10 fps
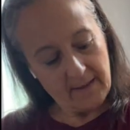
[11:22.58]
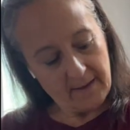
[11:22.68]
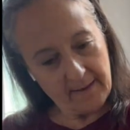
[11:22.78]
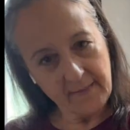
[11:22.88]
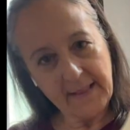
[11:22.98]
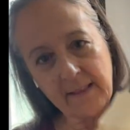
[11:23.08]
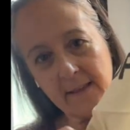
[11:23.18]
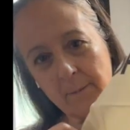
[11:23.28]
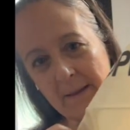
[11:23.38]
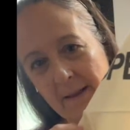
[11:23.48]
and like
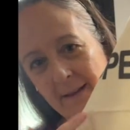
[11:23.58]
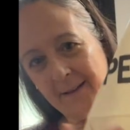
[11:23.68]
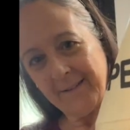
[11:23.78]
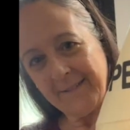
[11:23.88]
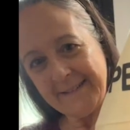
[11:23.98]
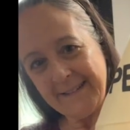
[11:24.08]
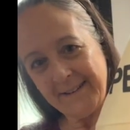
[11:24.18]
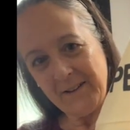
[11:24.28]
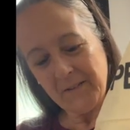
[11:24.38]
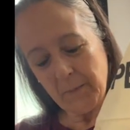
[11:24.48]
eBay right down
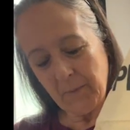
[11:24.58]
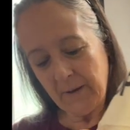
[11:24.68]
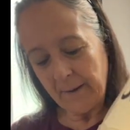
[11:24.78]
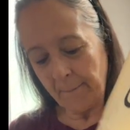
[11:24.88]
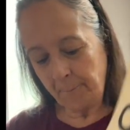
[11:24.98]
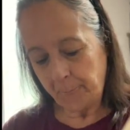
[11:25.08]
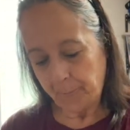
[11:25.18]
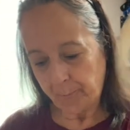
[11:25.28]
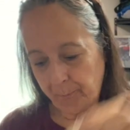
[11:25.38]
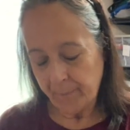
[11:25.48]
here at the bottom.
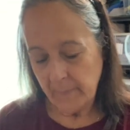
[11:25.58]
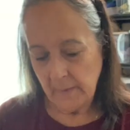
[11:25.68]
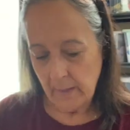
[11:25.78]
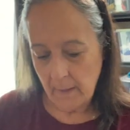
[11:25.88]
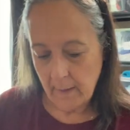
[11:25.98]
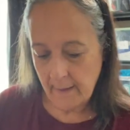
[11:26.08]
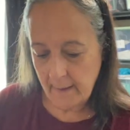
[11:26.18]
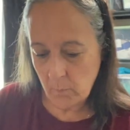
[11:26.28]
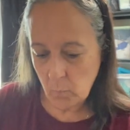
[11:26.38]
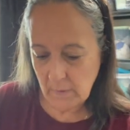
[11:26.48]

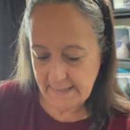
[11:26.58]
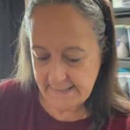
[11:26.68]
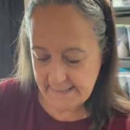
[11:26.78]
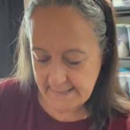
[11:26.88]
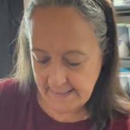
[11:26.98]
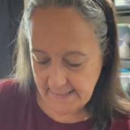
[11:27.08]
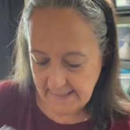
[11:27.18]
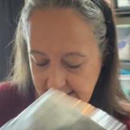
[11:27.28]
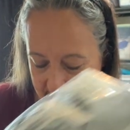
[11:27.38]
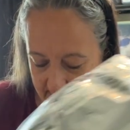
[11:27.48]
And what is
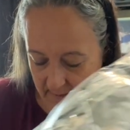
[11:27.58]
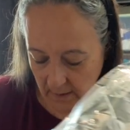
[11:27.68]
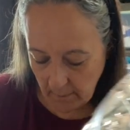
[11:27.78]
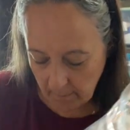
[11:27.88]
this? Oh,